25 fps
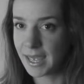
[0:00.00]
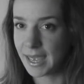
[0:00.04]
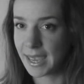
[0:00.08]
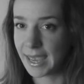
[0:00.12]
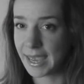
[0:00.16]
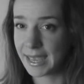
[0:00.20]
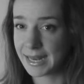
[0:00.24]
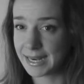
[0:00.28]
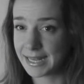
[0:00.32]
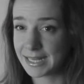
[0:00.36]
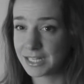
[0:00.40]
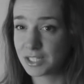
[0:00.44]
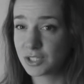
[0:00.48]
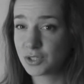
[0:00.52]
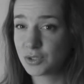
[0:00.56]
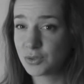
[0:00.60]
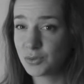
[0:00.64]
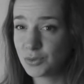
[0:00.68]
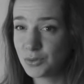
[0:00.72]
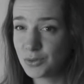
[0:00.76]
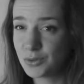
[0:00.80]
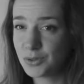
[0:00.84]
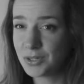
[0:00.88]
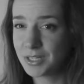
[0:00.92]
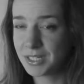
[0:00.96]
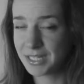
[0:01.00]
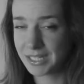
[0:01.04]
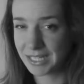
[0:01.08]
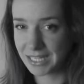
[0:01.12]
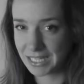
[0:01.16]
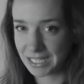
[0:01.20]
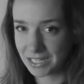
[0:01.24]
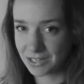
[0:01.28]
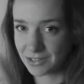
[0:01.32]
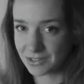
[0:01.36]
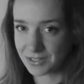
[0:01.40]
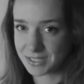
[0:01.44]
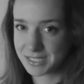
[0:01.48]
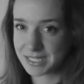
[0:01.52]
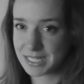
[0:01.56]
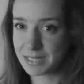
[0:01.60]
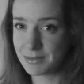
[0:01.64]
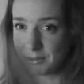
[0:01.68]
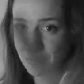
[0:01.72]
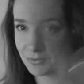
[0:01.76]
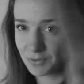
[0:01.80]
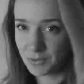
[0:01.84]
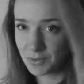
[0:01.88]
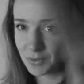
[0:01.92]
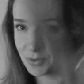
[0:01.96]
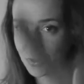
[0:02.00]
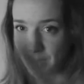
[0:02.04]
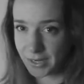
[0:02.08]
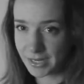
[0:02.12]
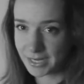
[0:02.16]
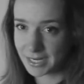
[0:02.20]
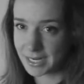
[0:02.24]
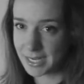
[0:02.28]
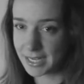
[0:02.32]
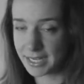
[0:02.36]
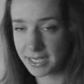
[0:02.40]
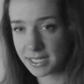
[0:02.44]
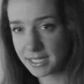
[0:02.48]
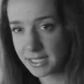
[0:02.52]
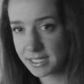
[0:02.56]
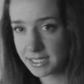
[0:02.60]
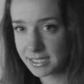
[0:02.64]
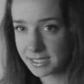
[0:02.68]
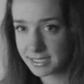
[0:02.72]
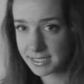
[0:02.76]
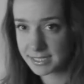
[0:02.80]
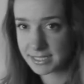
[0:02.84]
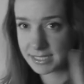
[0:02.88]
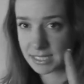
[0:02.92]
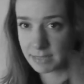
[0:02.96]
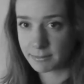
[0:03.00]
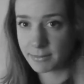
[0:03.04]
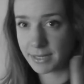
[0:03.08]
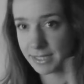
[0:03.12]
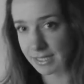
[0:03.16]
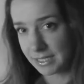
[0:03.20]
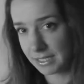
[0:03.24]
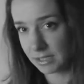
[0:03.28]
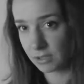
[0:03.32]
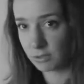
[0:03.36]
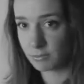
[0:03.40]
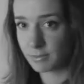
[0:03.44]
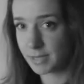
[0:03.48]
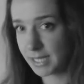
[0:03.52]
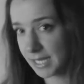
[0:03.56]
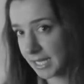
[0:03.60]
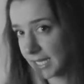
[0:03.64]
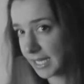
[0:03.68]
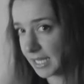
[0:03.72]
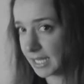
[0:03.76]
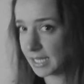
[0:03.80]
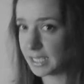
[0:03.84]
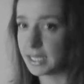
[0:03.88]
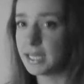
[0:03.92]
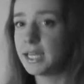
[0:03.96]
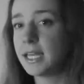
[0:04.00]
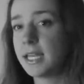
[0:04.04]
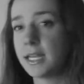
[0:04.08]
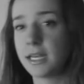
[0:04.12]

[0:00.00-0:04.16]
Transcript: And I do hear some of you going like, sabadì, domenichi.